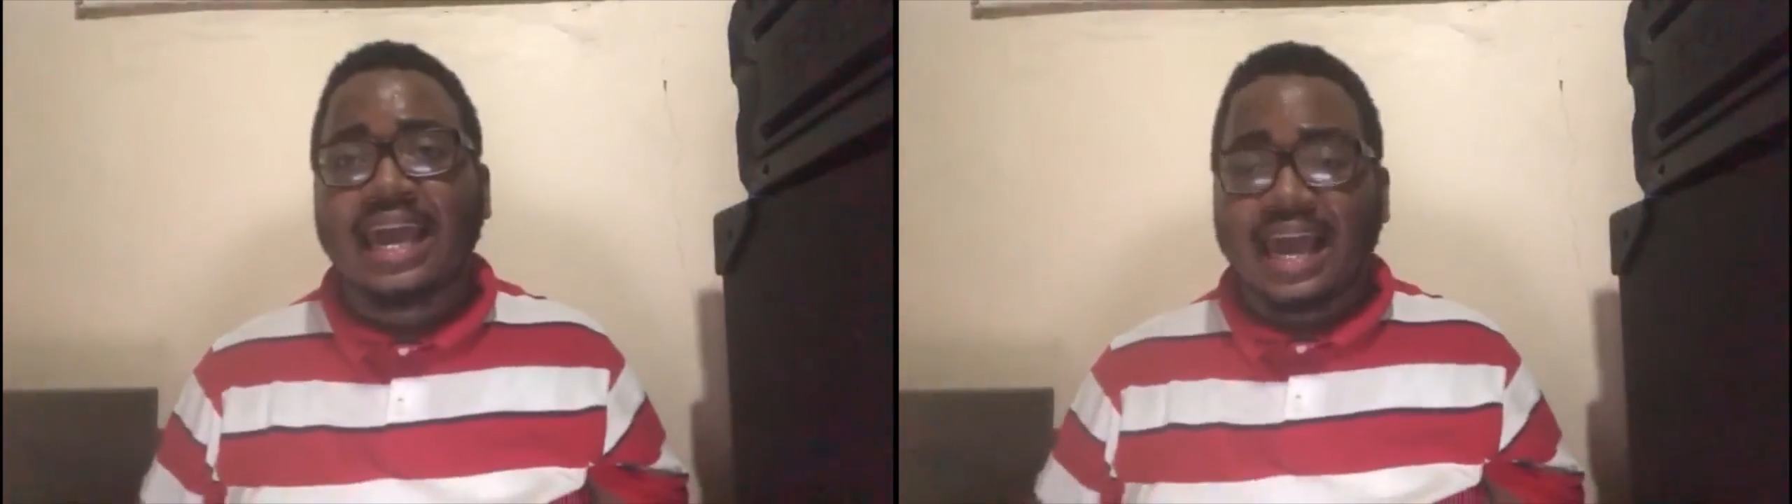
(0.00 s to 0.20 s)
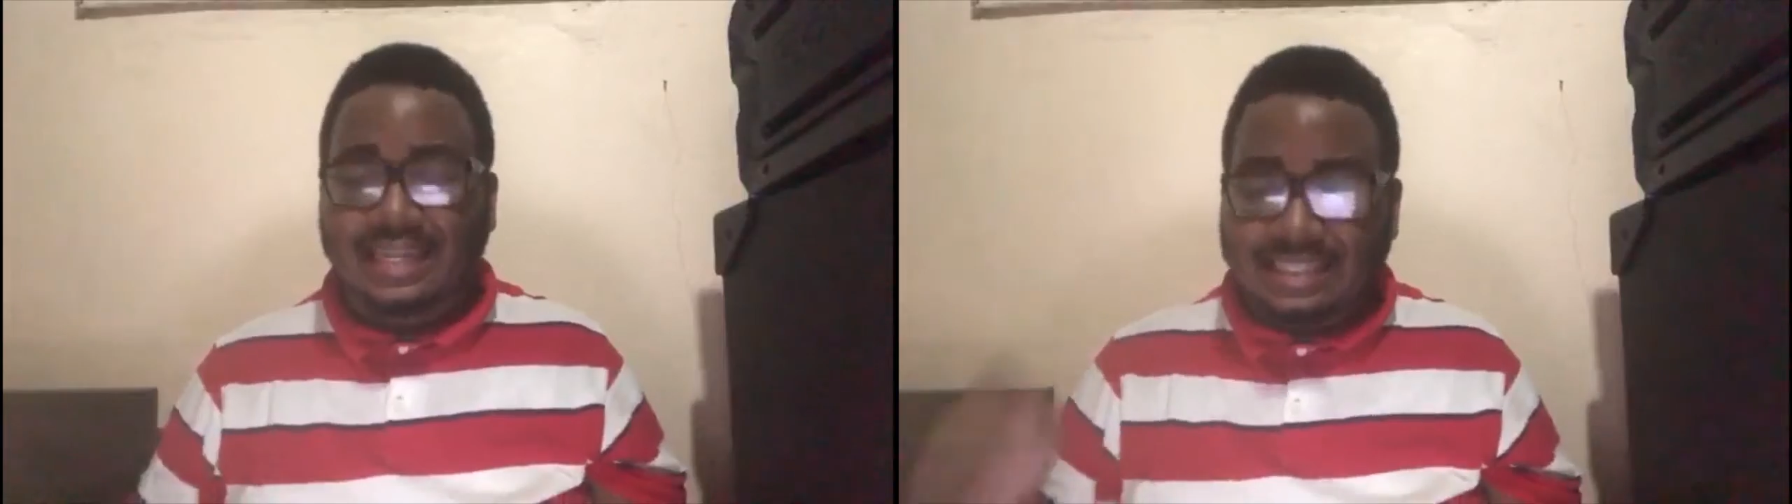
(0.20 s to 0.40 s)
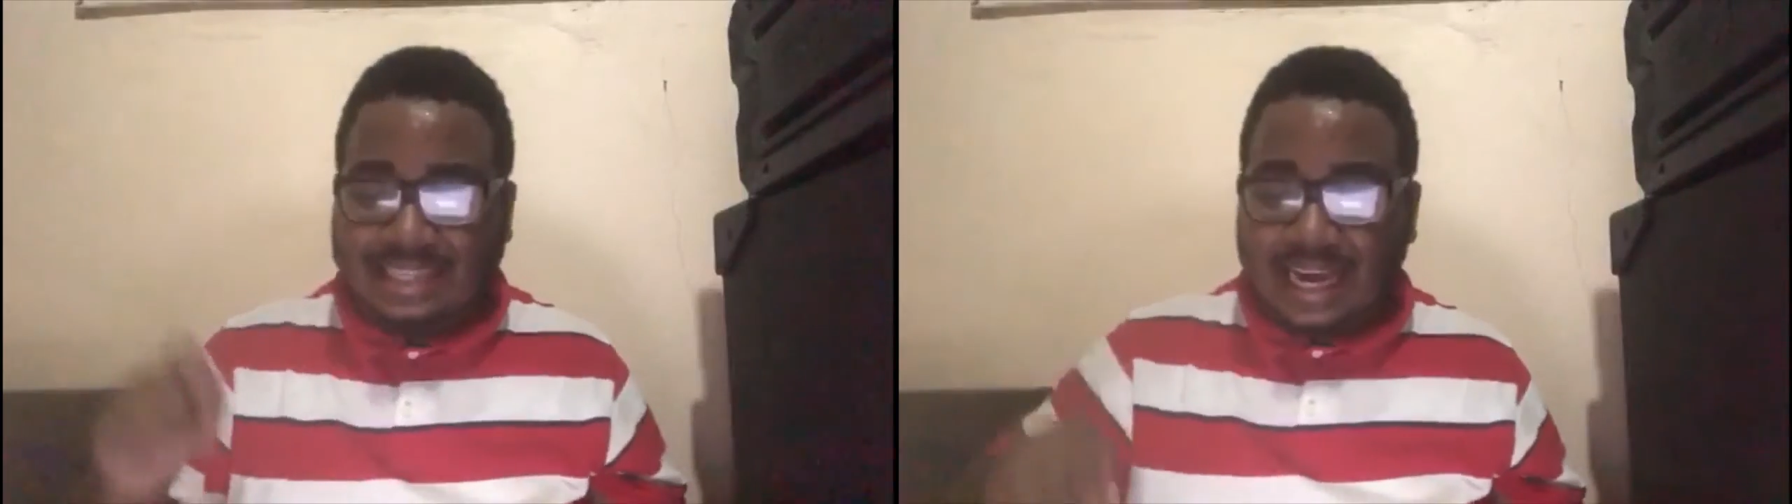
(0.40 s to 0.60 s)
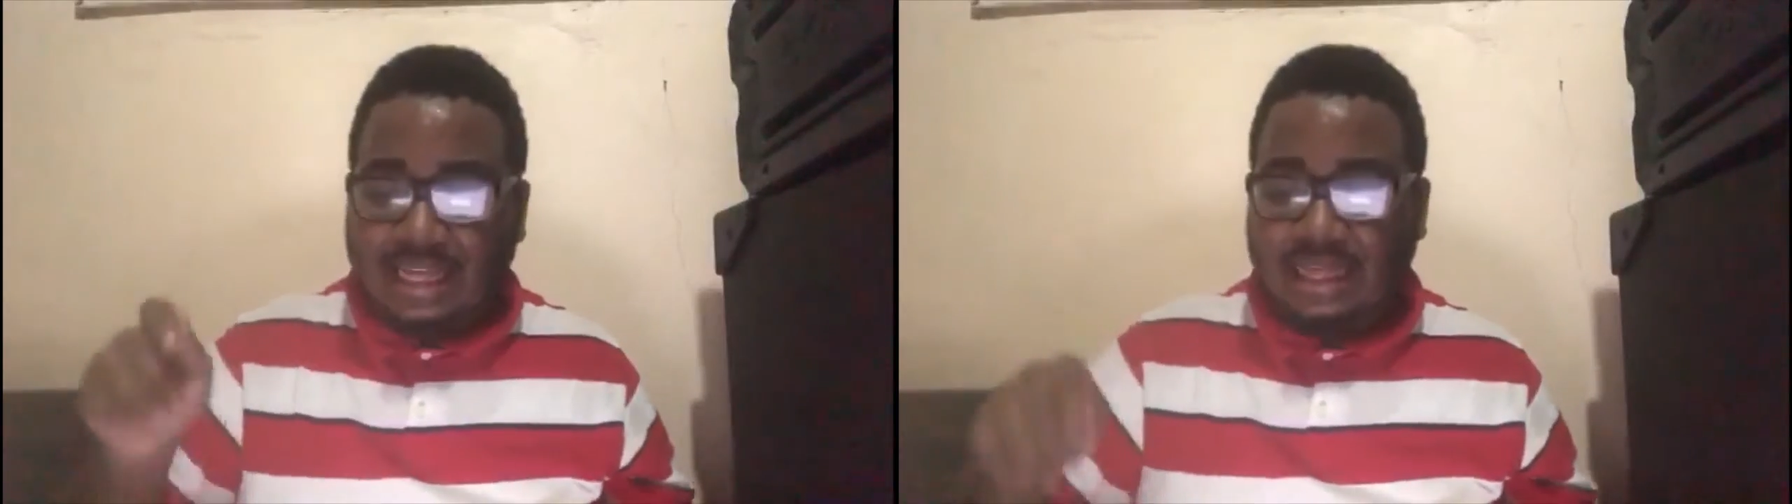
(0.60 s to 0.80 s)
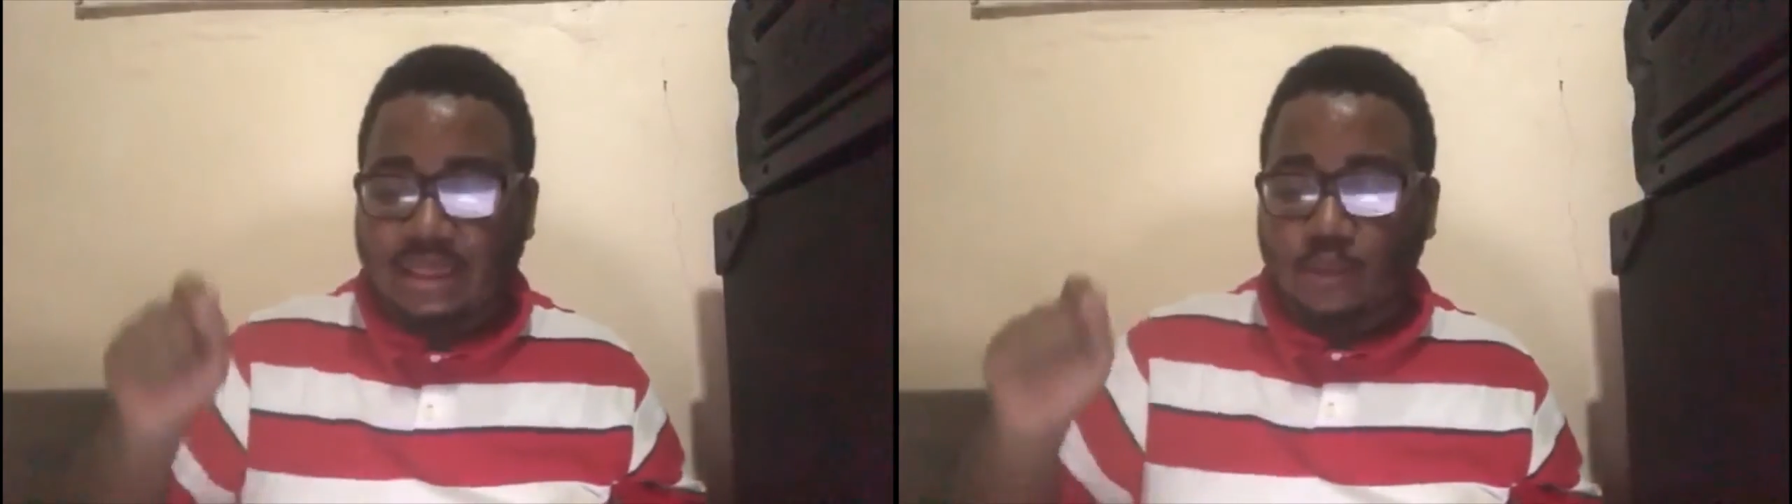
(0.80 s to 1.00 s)
and
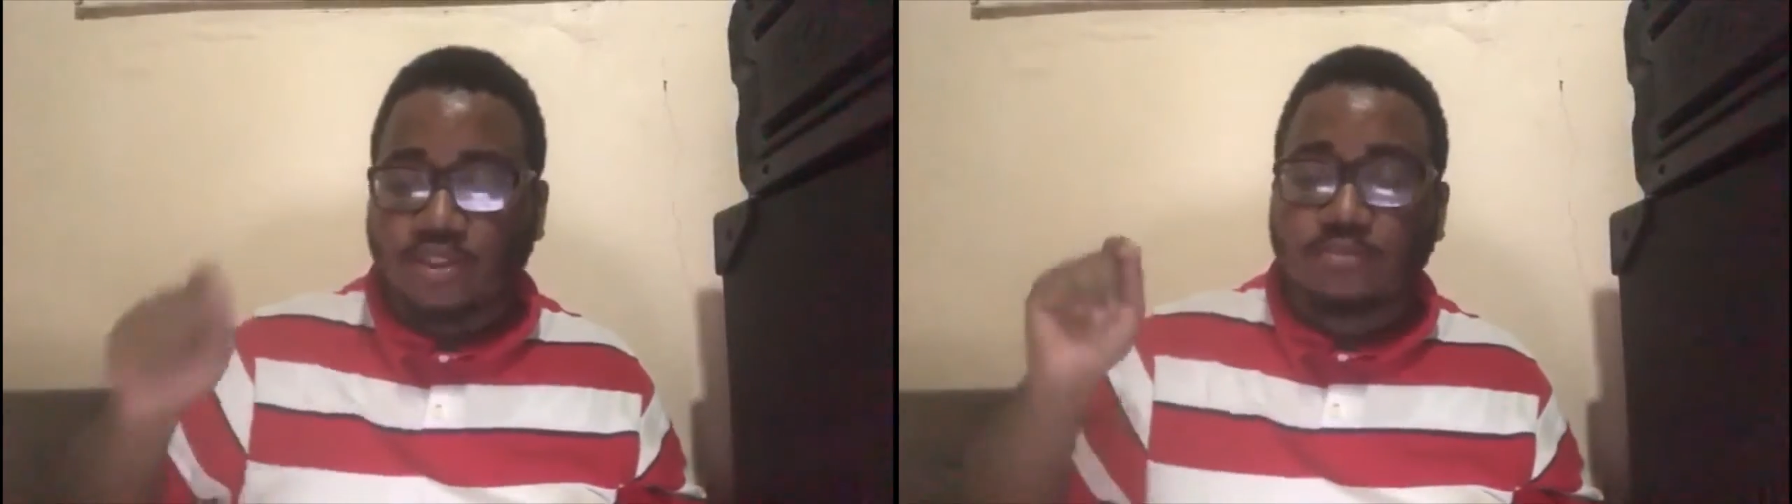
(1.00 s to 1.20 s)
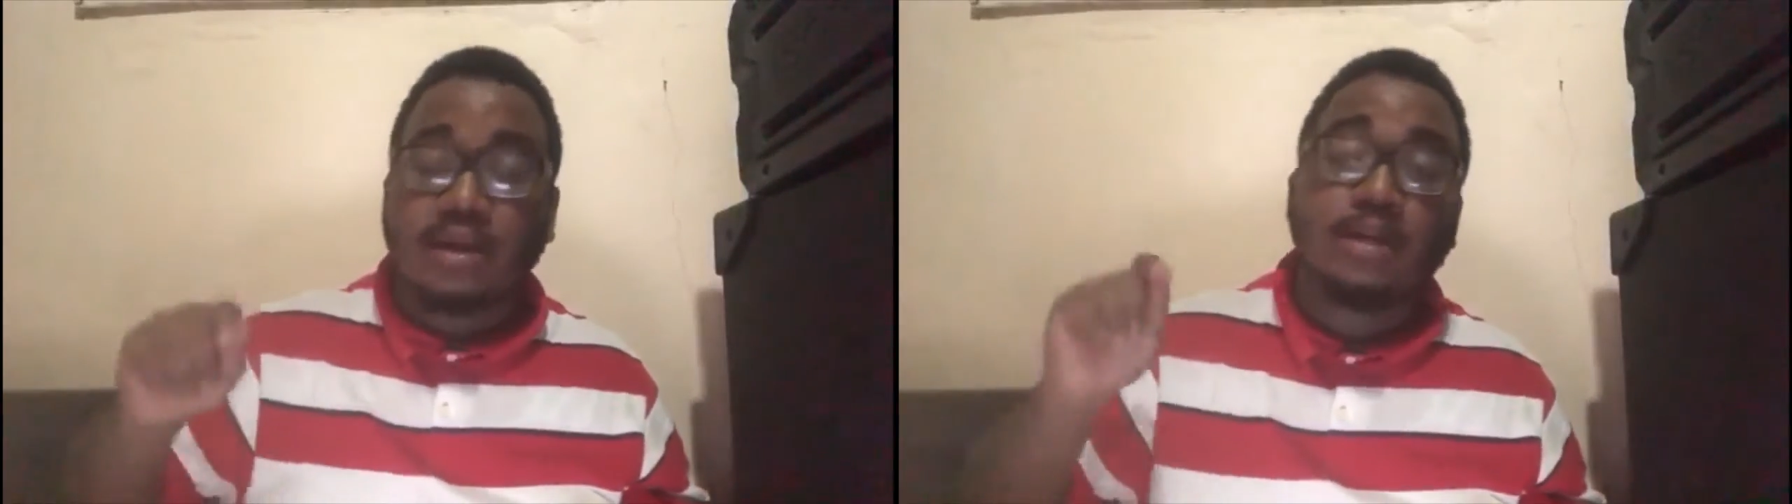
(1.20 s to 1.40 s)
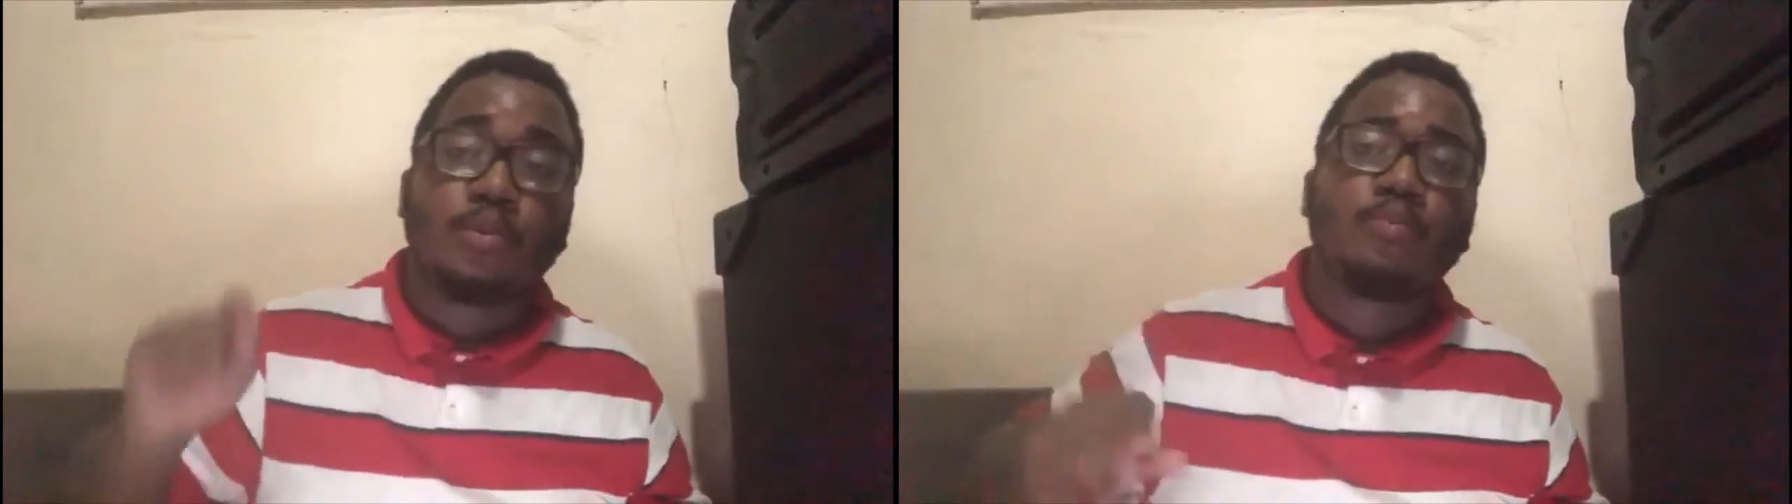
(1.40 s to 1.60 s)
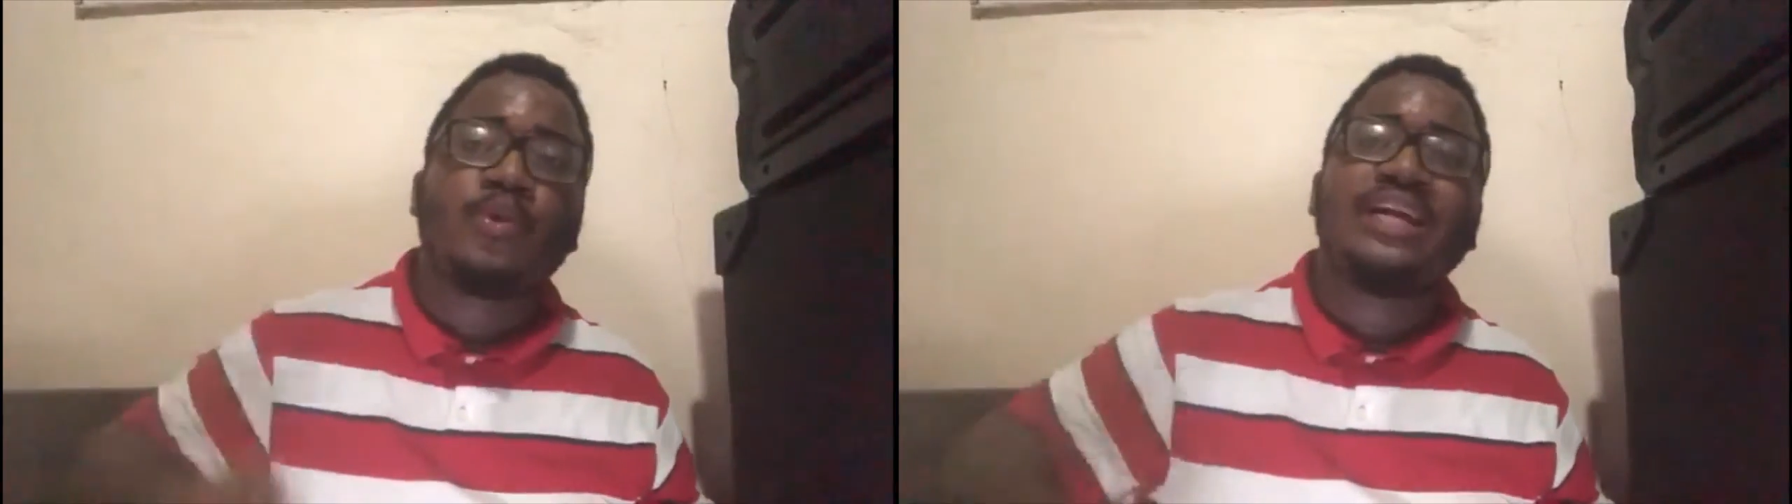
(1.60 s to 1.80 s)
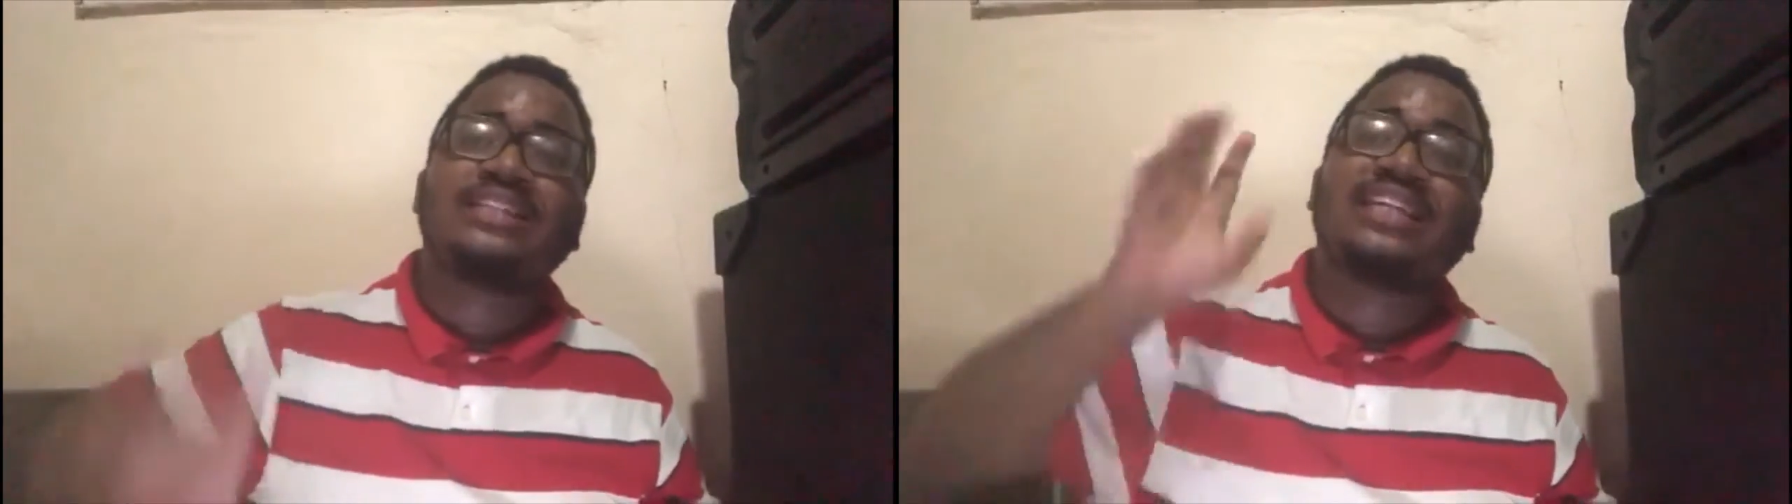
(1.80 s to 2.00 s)
death was minimum wage.